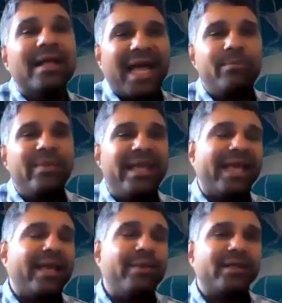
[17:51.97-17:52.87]
and being
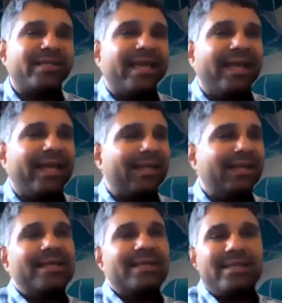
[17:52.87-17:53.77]
able to say like,
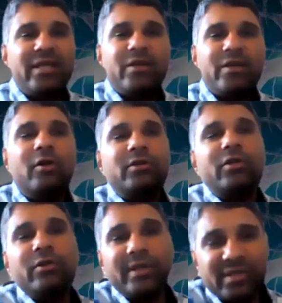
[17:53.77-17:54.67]
say you go
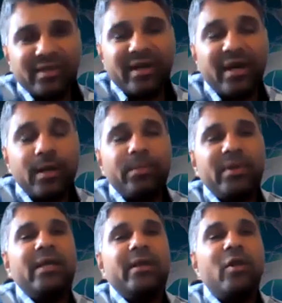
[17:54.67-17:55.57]
through this
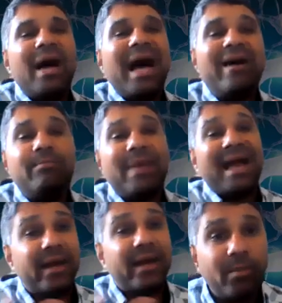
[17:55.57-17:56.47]
therapy, you have
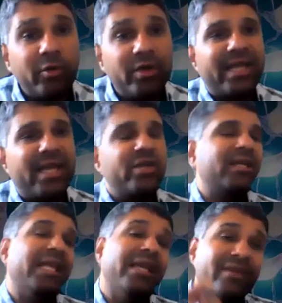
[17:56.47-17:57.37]
better
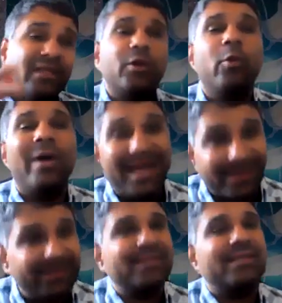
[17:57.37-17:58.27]
communication even through an
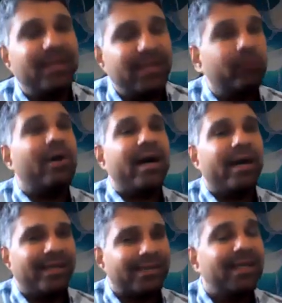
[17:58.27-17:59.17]
assisted
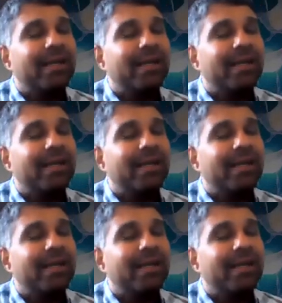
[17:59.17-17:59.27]
device.